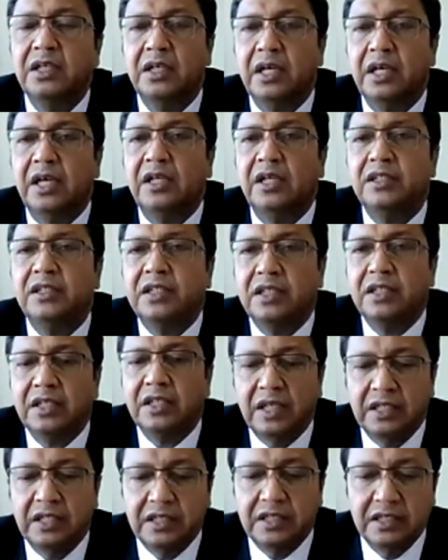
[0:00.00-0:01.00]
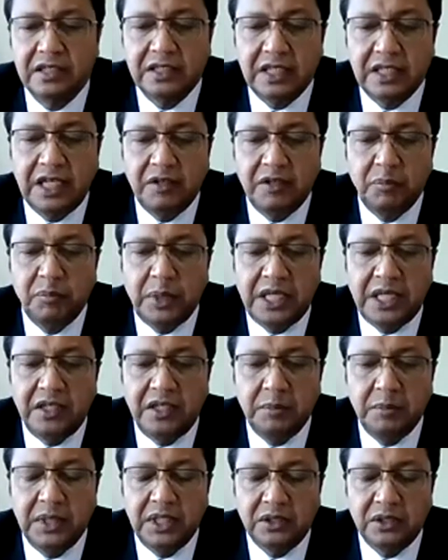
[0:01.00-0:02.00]
energy crisis, and
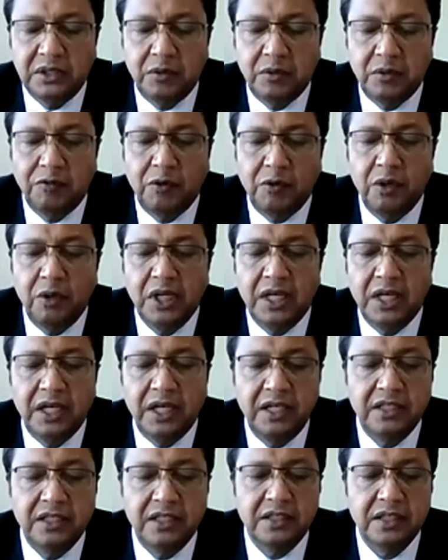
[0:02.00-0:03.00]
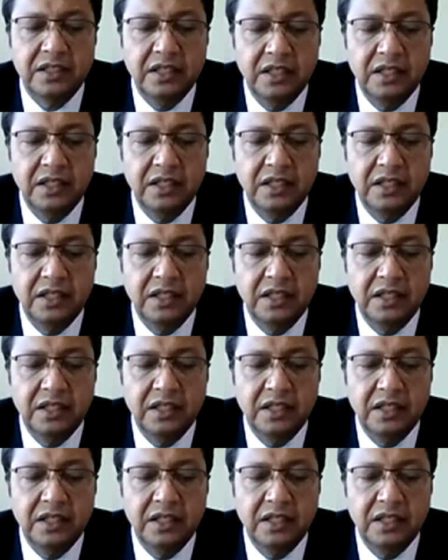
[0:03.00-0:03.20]
pandemics of all kinds.